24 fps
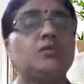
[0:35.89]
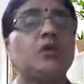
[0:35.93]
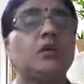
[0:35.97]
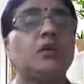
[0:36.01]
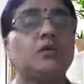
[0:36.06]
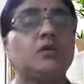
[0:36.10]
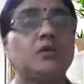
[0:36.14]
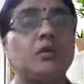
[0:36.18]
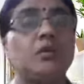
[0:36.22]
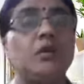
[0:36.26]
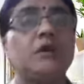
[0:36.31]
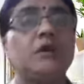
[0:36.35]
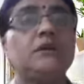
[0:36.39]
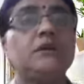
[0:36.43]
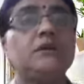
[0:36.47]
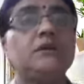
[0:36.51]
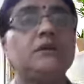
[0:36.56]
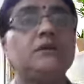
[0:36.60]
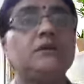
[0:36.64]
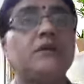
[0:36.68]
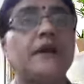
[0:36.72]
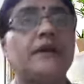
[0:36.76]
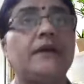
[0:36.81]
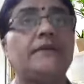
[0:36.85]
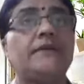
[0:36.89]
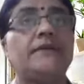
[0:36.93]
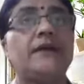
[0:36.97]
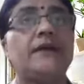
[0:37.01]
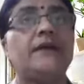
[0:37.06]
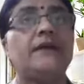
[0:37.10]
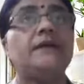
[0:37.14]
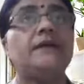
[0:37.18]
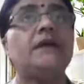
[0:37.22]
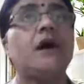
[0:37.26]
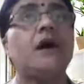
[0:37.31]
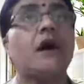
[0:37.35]
What? You can
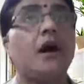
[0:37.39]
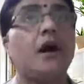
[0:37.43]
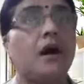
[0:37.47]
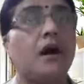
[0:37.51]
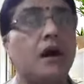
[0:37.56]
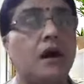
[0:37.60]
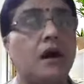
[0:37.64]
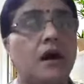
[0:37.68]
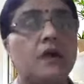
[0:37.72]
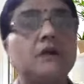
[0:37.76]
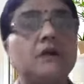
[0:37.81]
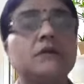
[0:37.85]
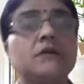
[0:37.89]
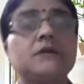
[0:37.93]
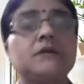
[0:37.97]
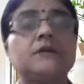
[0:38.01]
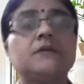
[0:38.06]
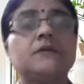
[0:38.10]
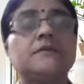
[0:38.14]
write heart,